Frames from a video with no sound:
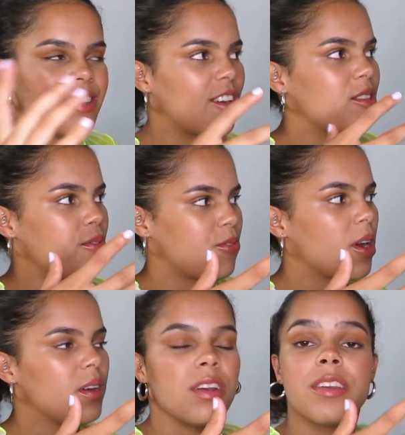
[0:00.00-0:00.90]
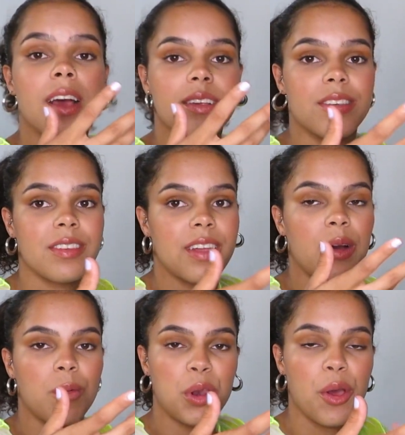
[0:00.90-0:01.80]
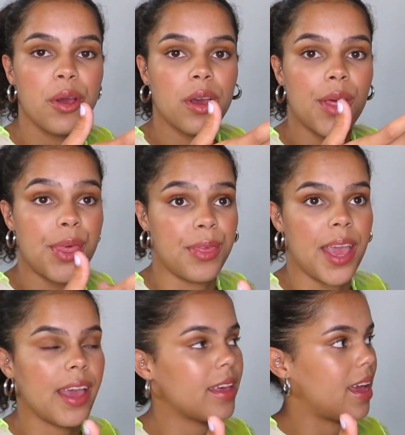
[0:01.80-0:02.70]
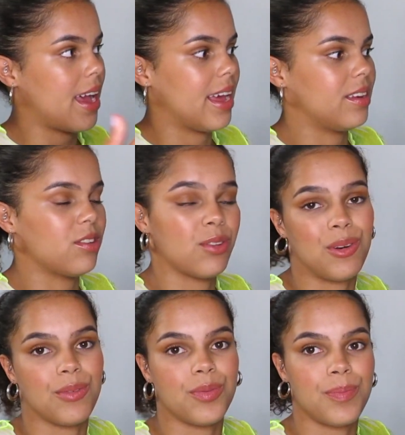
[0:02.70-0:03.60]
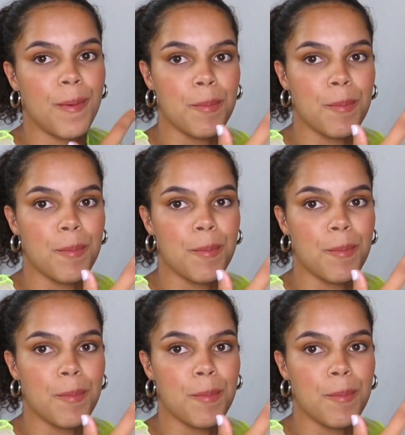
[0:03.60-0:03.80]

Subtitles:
so the front does still look thick and sort of